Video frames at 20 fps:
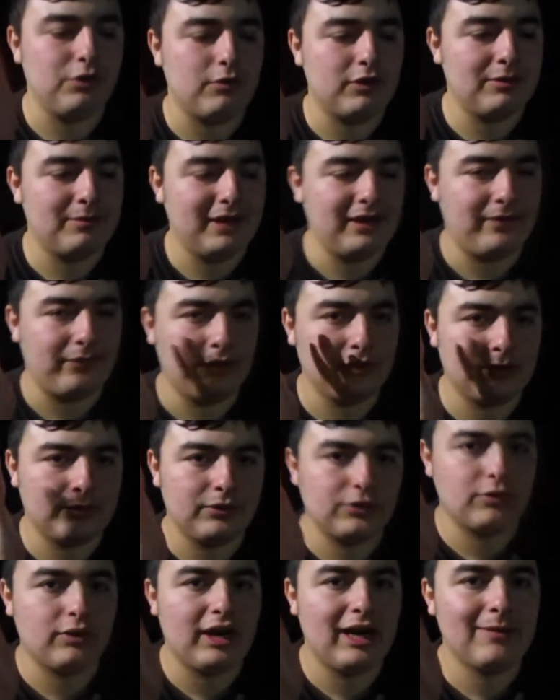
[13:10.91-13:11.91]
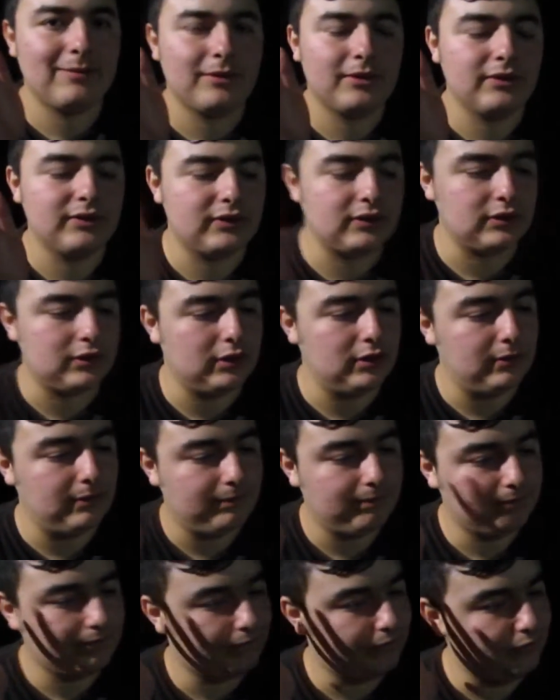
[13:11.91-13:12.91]
You're one of my first subscribers, so
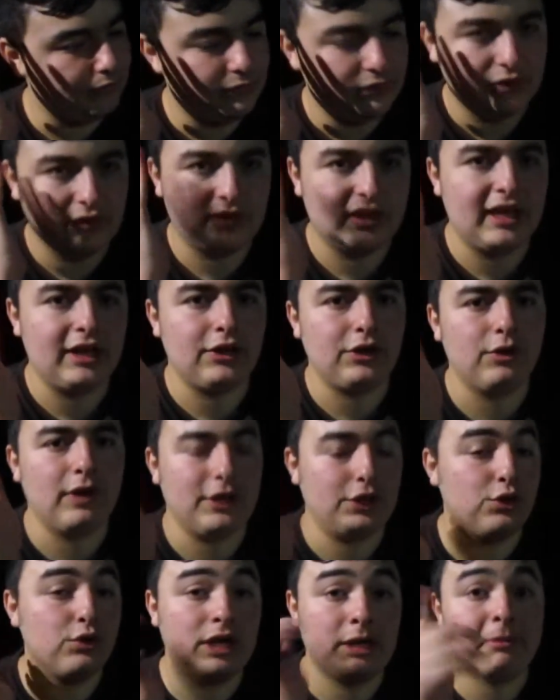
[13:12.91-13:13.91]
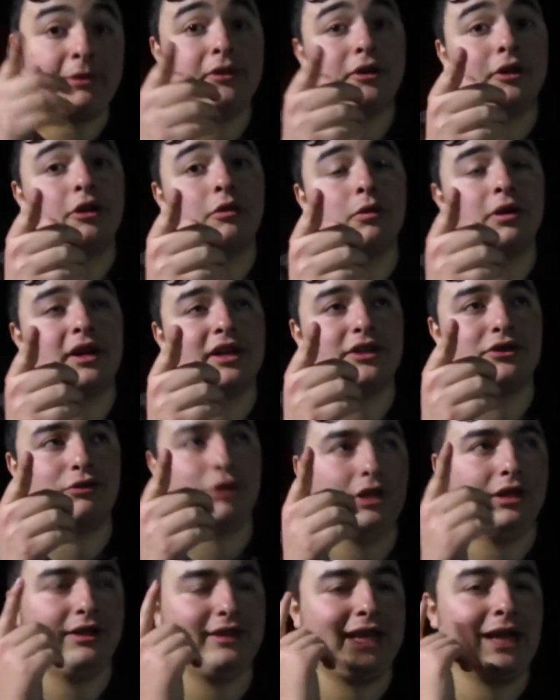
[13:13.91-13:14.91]
just thank you. And you keep up the good work as
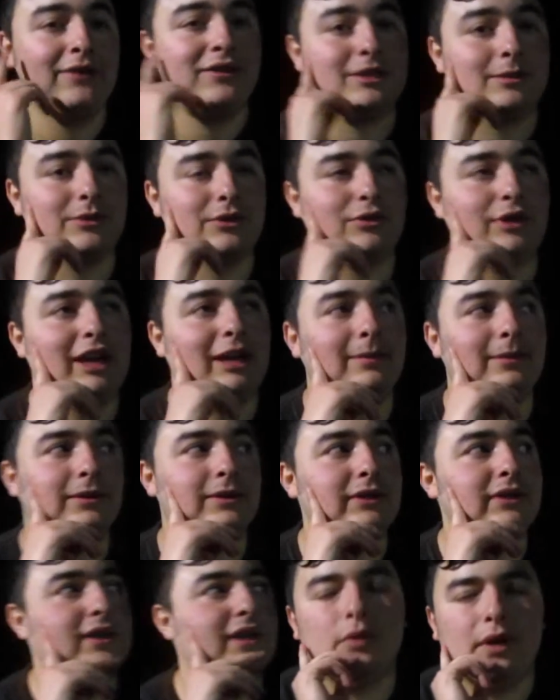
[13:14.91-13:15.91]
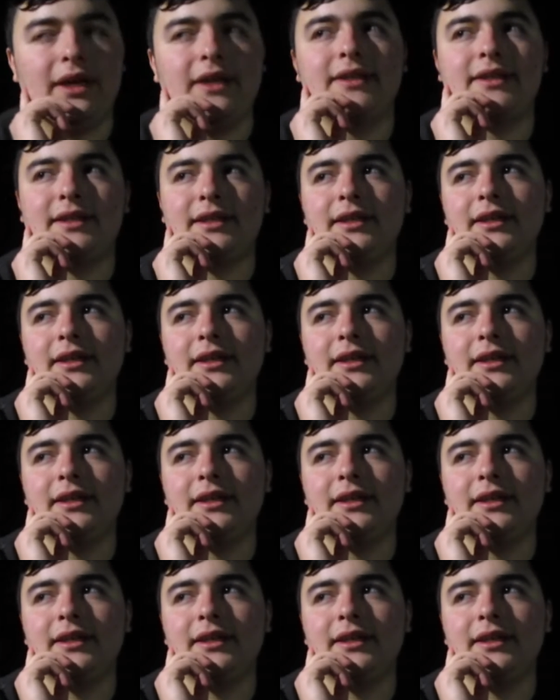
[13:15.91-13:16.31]
well. 1,000 subscribers, great.